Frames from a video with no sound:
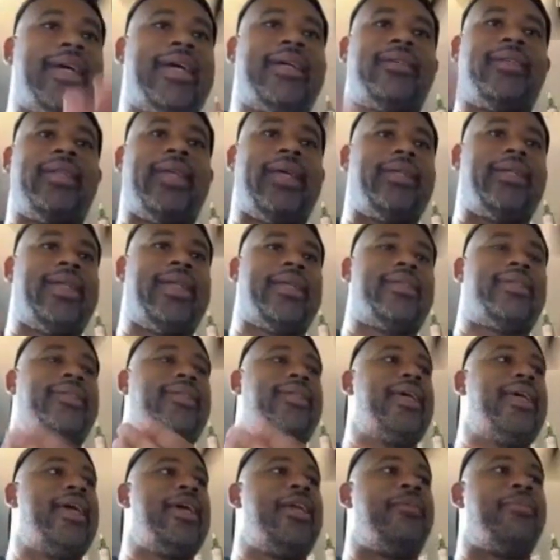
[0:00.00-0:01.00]
that
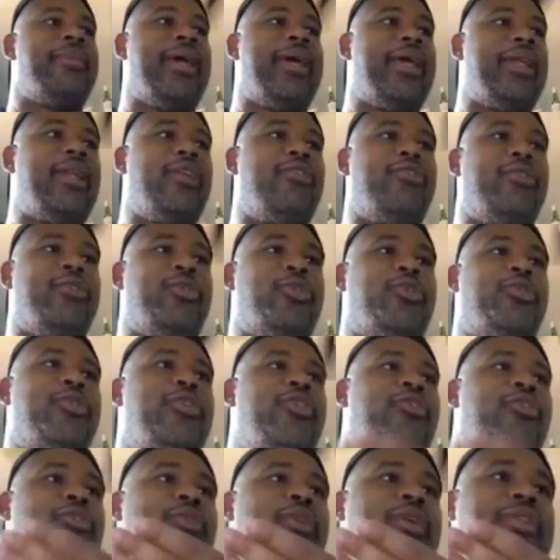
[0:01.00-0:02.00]
saying, man, if a
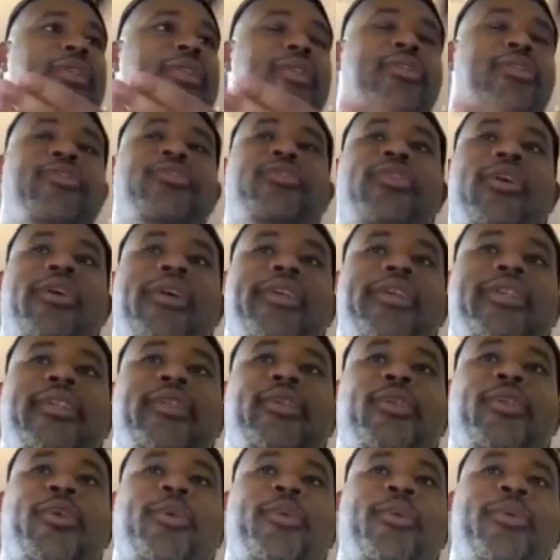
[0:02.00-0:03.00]
tree falls in the forest
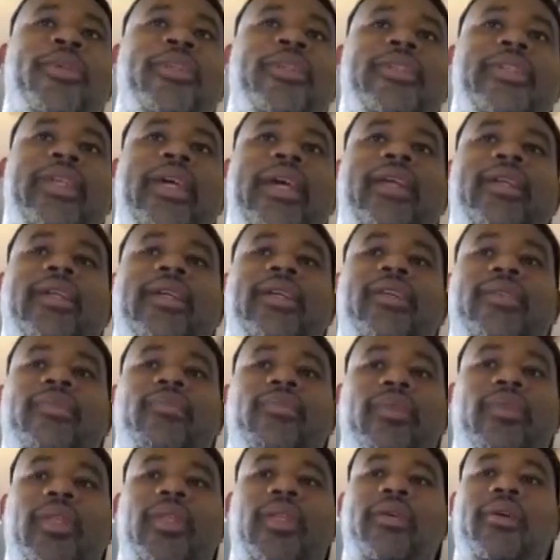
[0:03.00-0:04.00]
and no one is there to
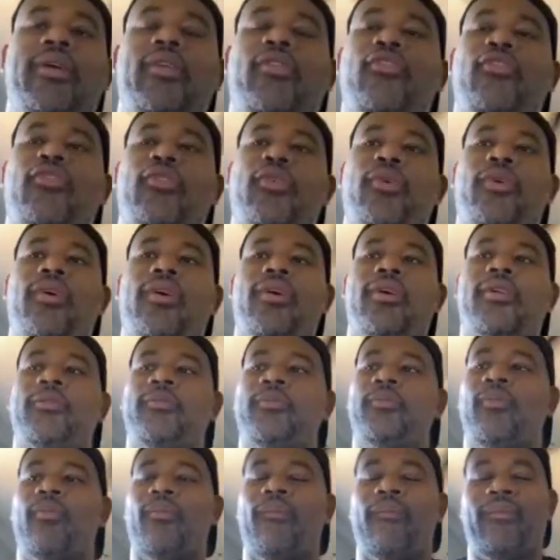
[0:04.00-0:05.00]
hear it fall,
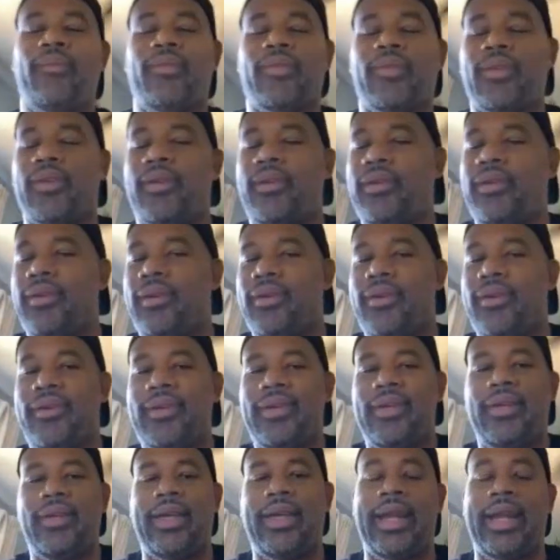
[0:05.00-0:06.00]
you
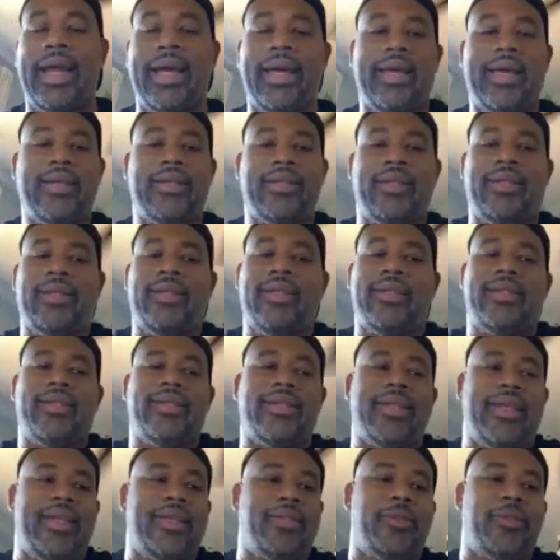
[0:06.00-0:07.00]
know? And I guess in this
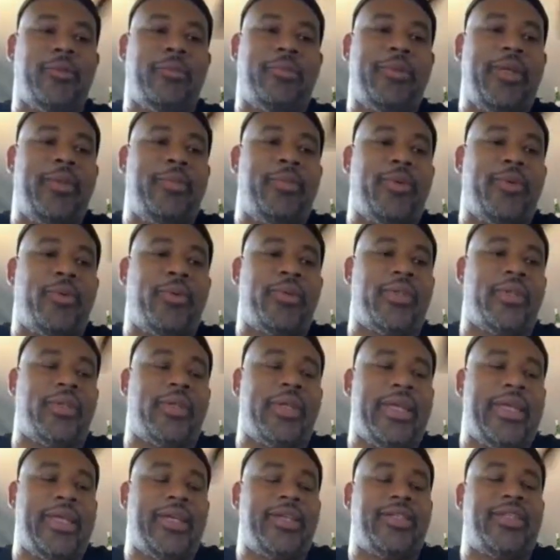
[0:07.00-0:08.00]
sense, the people with
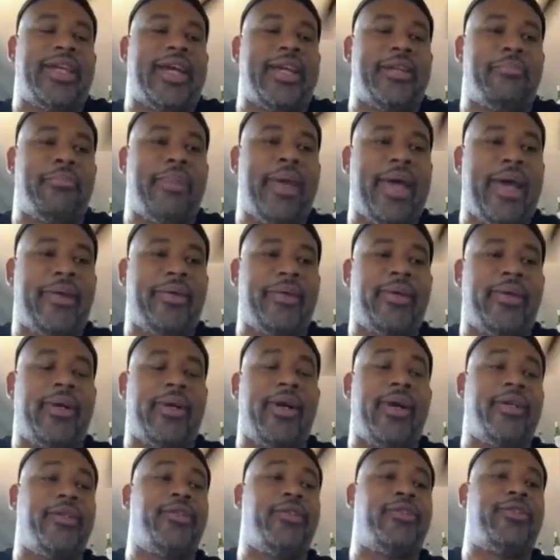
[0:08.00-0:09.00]
the ears that matter
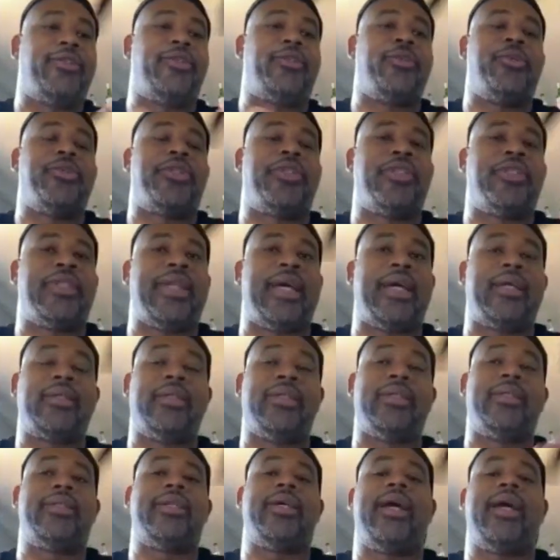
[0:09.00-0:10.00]
are institutions like
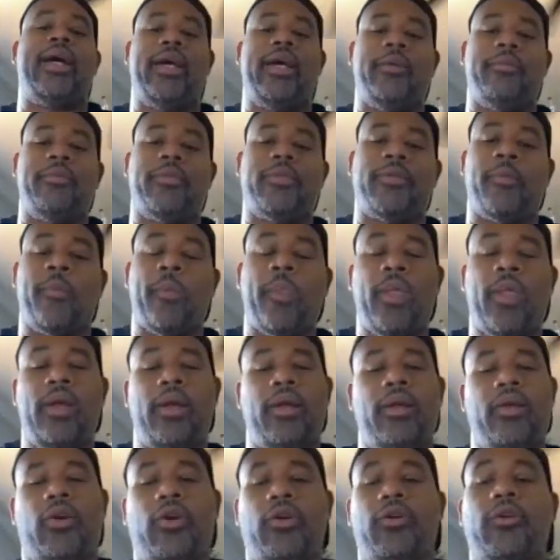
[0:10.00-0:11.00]
the Times
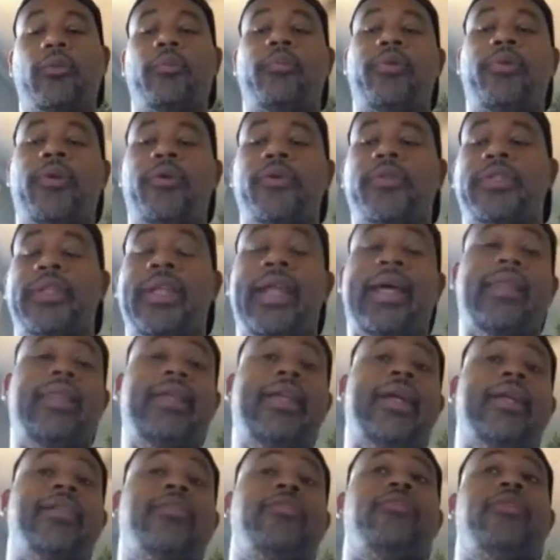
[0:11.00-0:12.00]
or the Post. And I
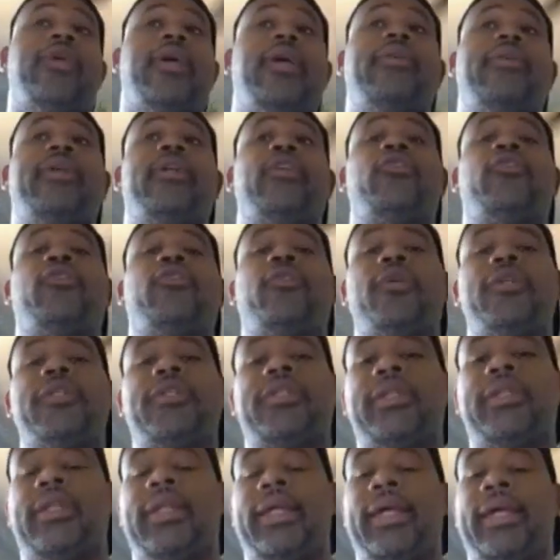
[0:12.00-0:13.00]
think that's very
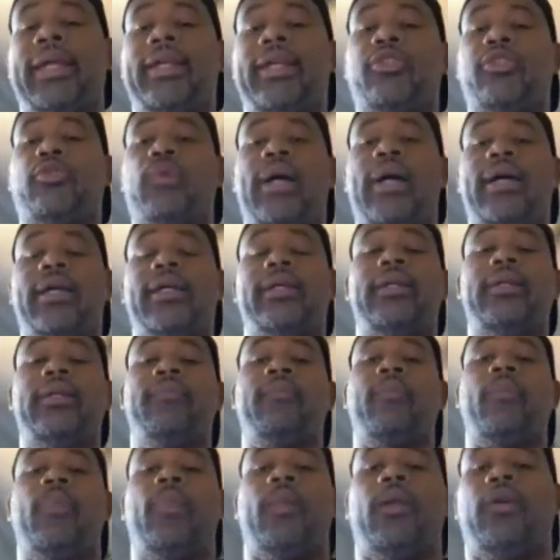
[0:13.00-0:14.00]
unfortunate. And that's why,
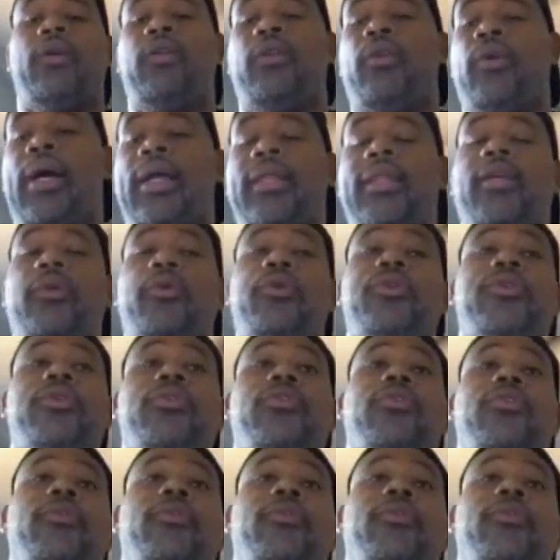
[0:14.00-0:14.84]
you know, I think we